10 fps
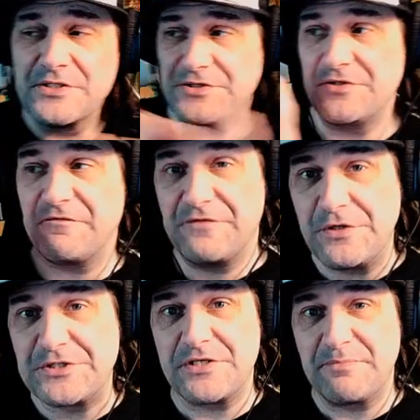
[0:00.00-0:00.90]
to the
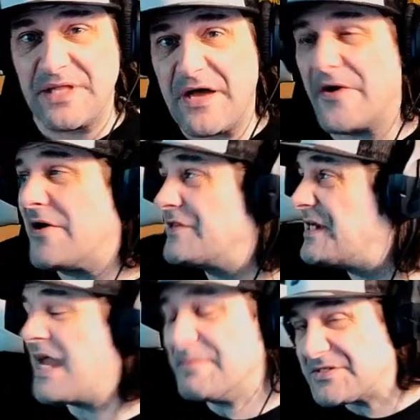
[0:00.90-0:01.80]
future to play all the
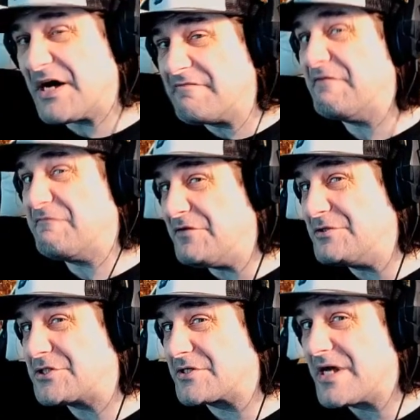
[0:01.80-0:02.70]
games of the
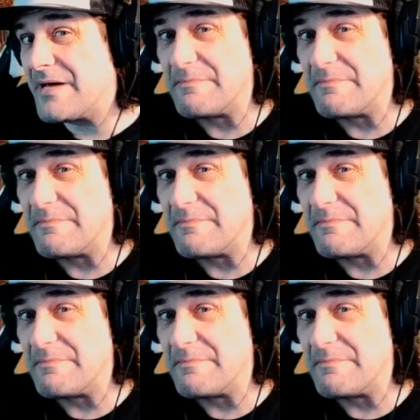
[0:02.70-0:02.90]
future,